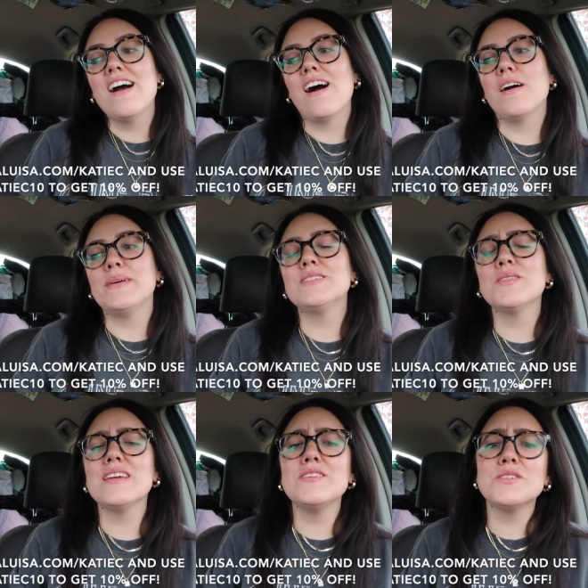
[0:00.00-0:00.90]
And so
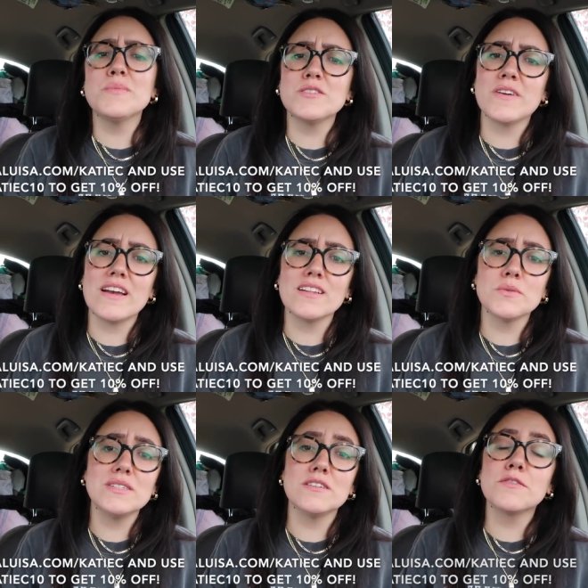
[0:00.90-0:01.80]
thank you so much for Ana
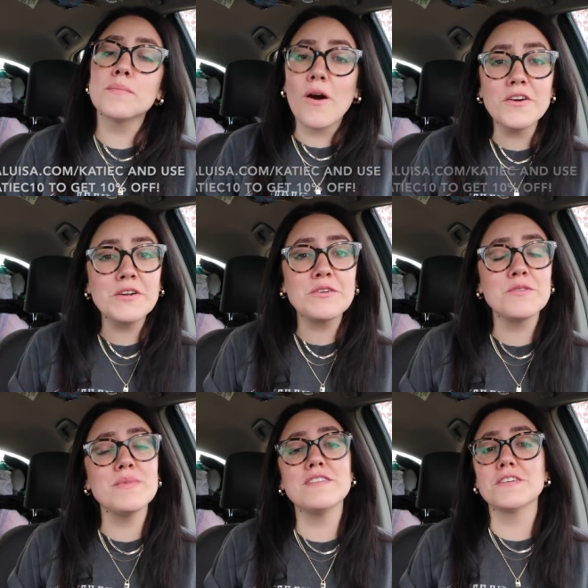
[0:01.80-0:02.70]
Luisa for partnering
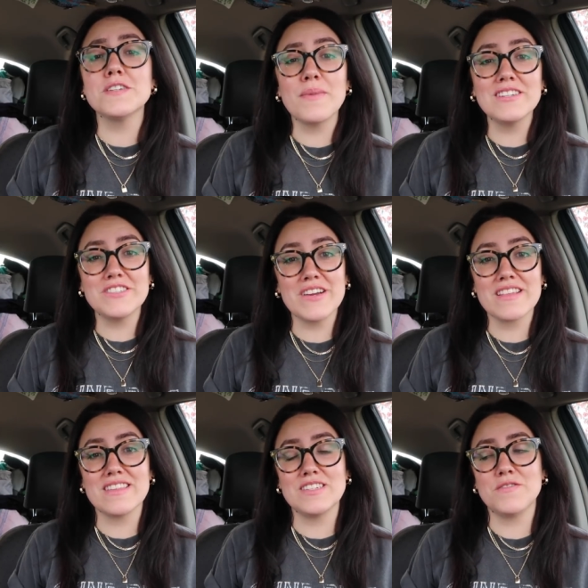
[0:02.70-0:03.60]
with me, for
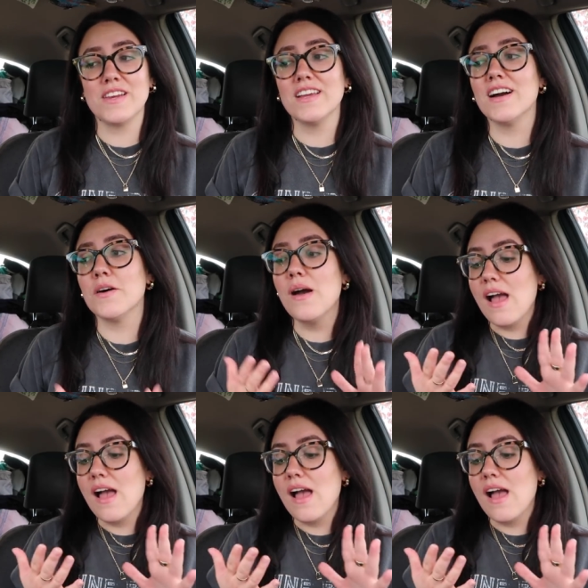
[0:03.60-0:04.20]
sponsoring this video.